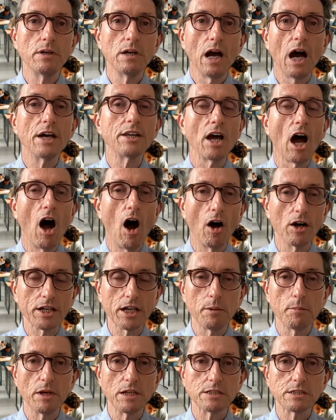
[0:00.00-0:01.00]
an
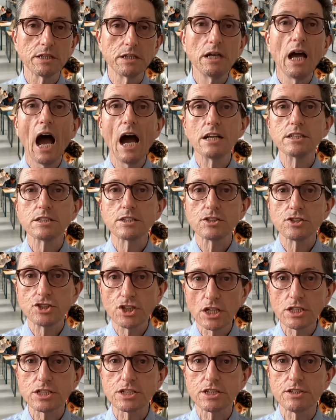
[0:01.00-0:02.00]
argument and
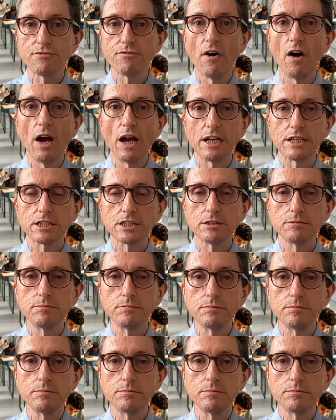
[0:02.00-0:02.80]
justify it.